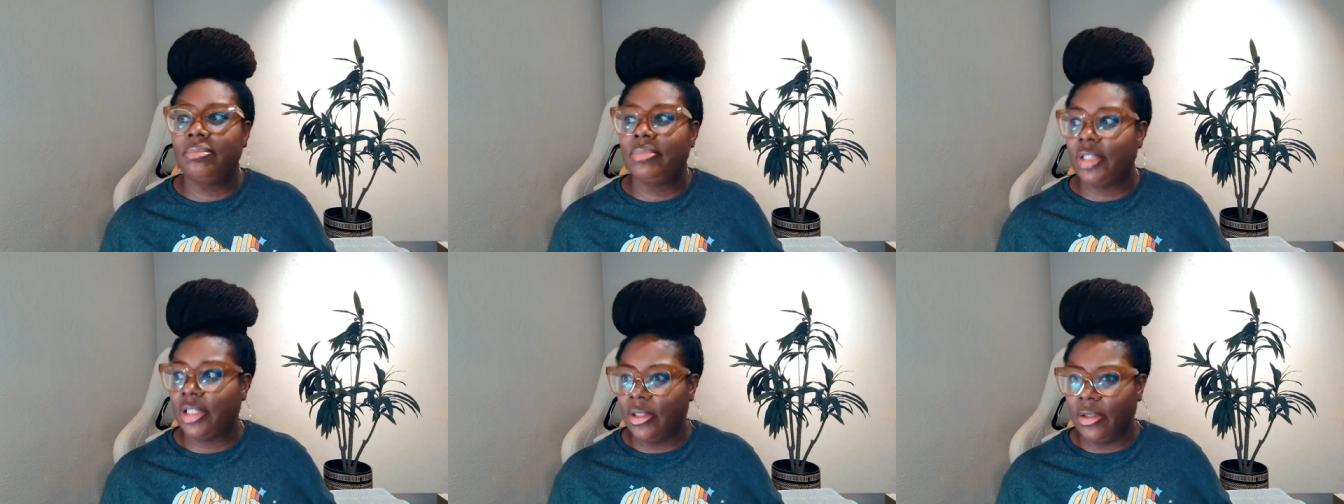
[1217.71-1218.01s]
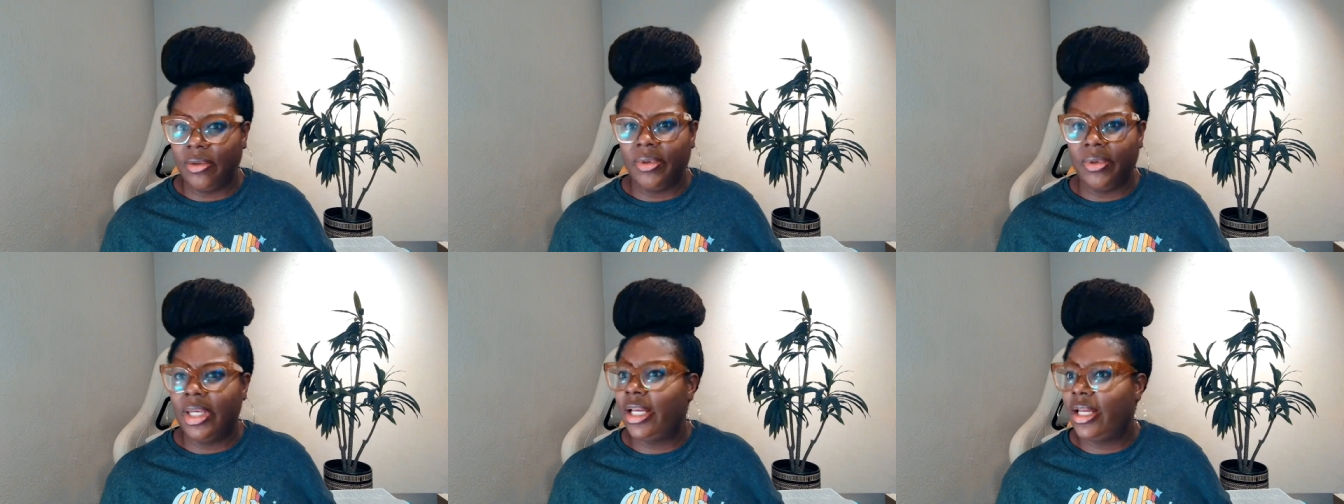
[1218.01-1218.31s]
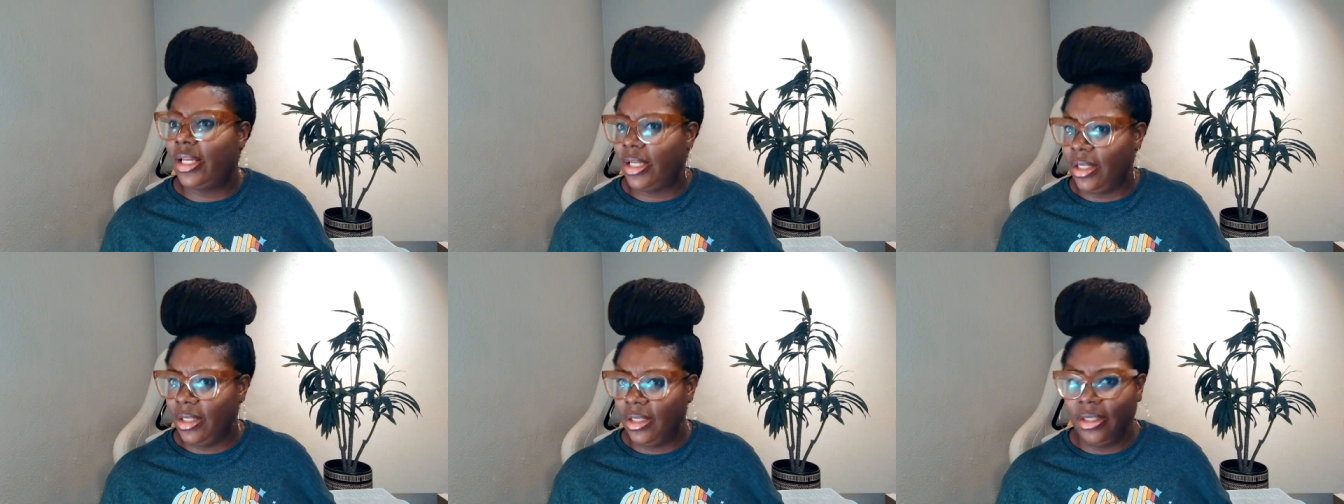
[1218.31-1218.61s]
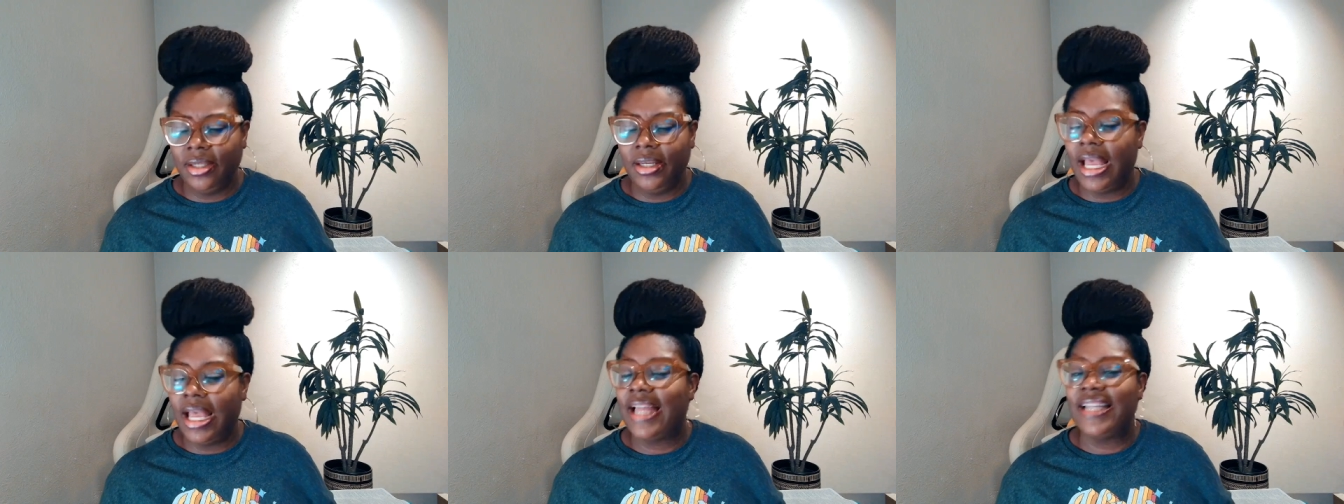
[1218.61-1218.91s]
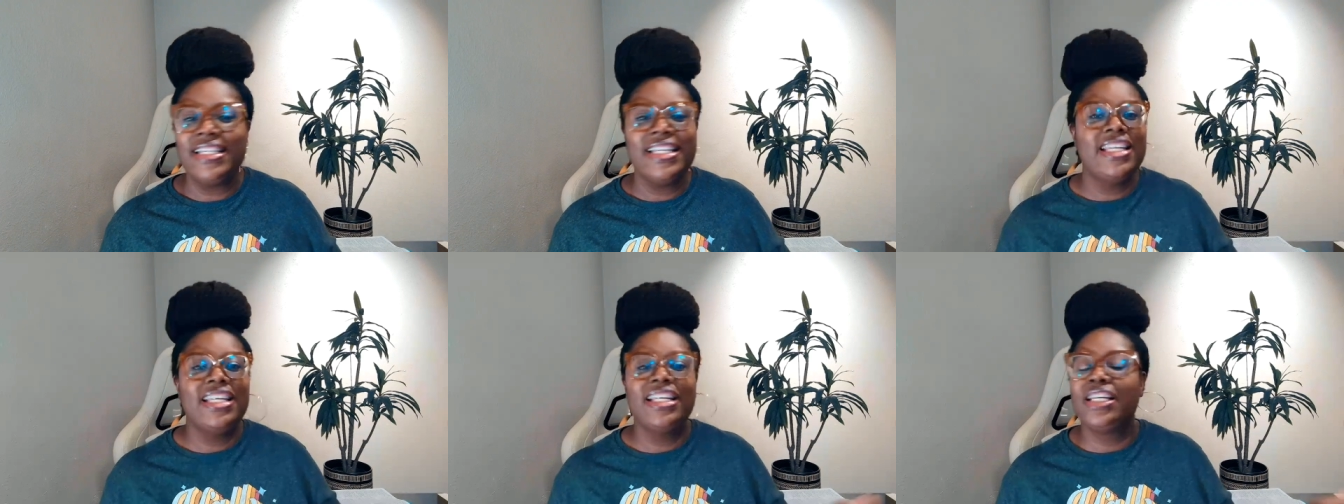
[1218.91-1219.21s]
okay, I
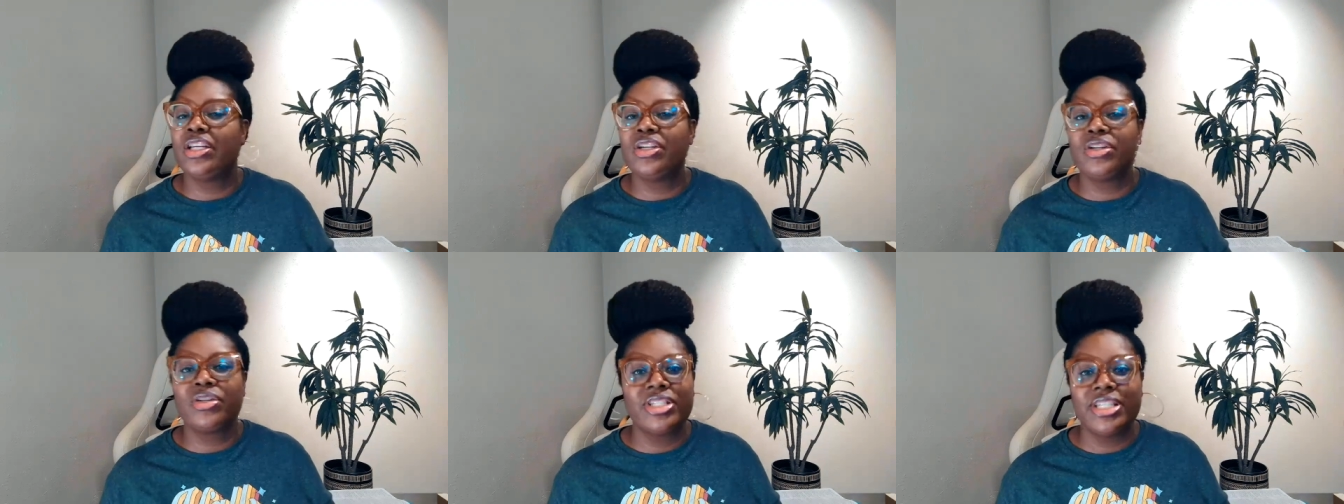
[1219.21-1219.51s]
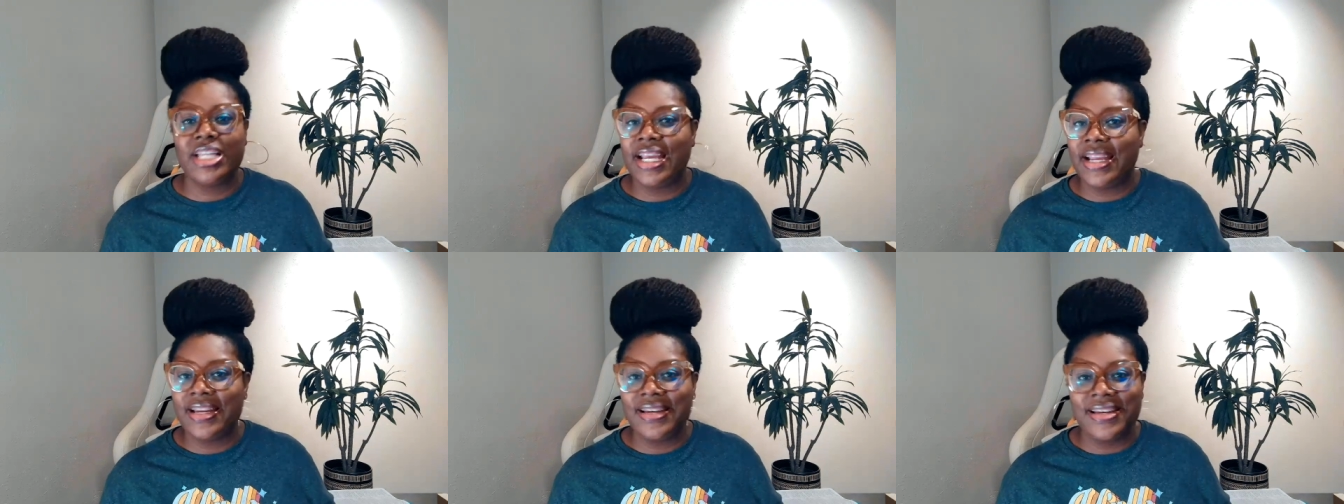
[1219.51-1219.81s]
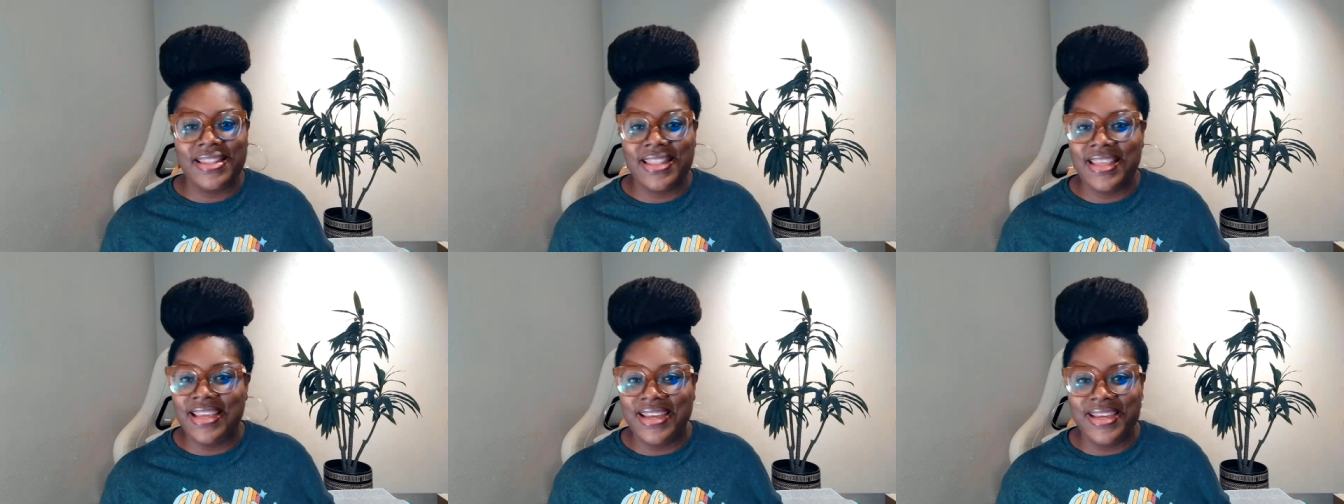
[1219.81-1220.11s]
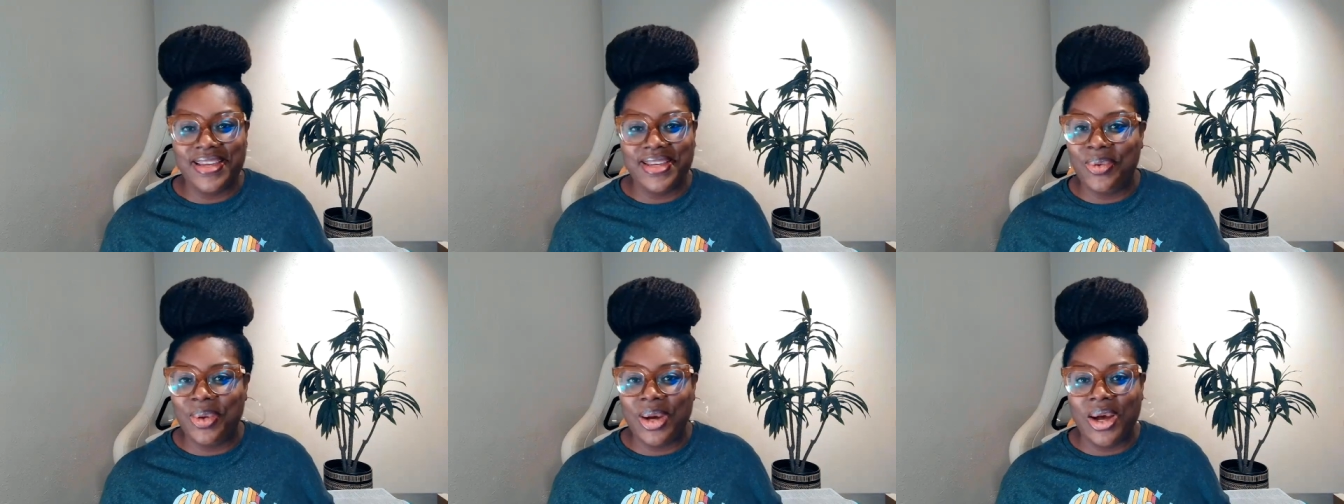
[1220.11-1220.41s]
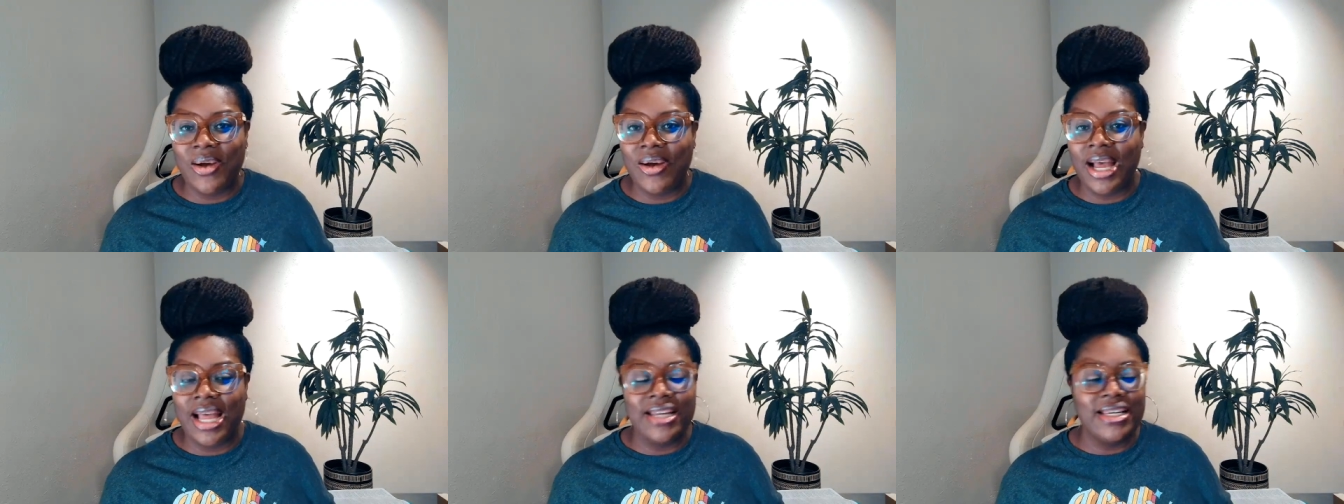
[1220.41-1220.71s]
didn't understand it then, you all. I
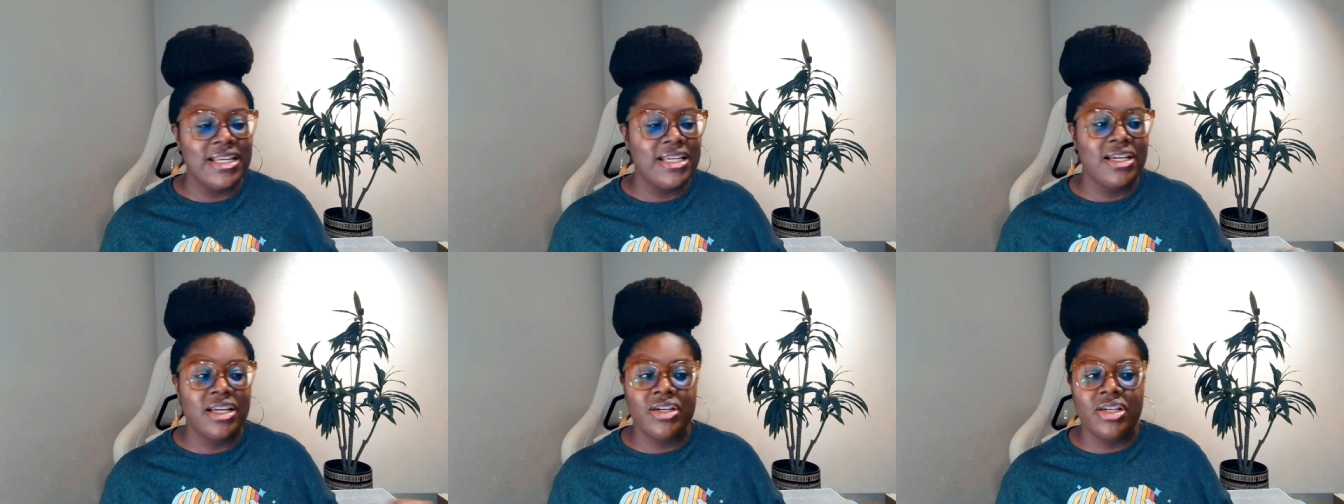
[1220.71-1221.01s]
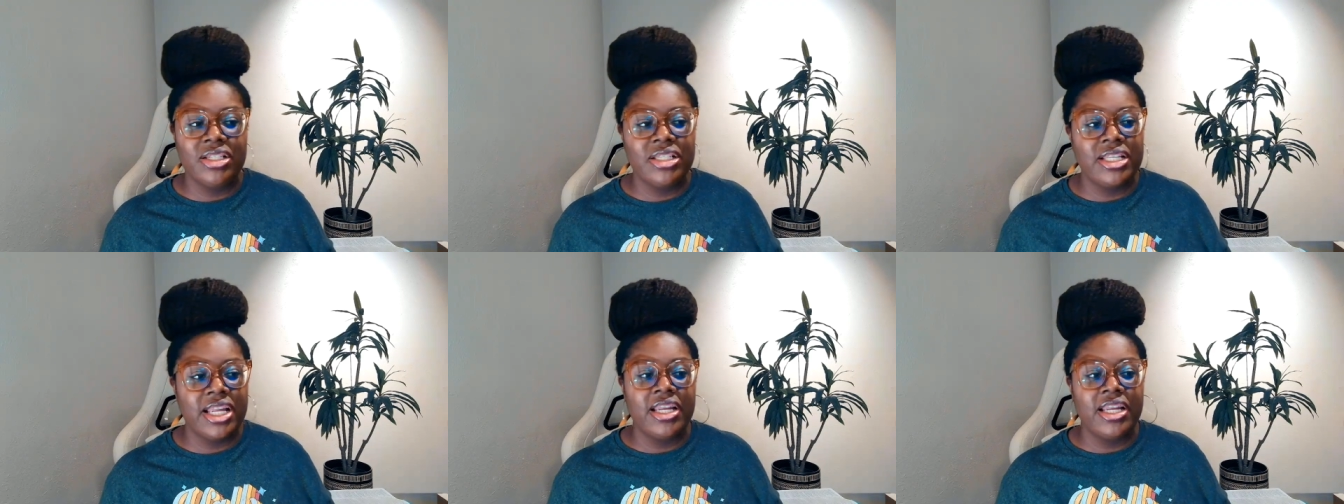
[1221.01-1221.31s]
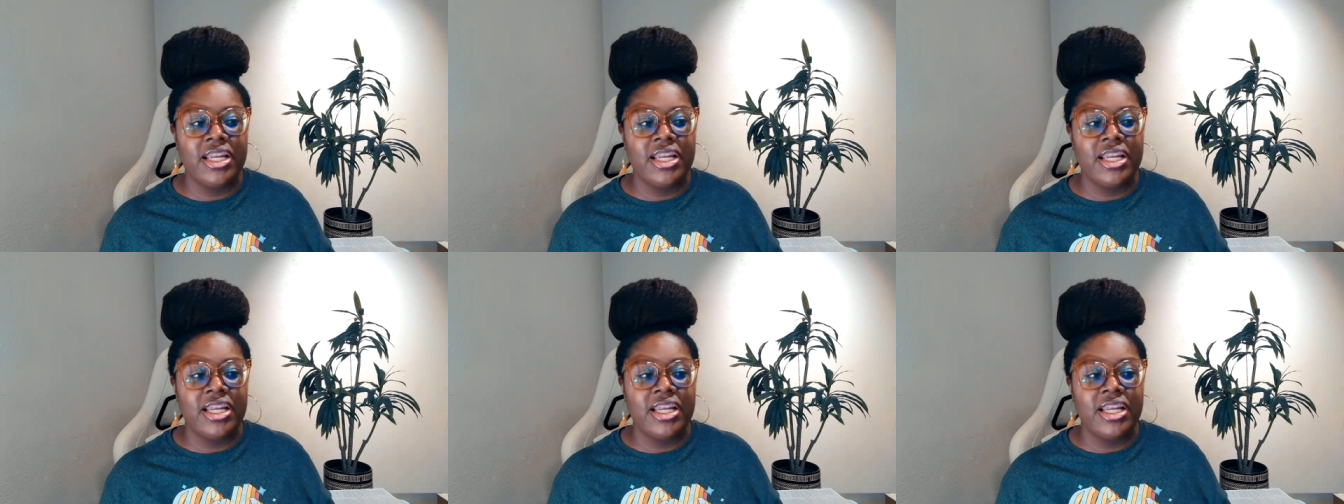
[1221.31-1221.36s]
didn't understand it.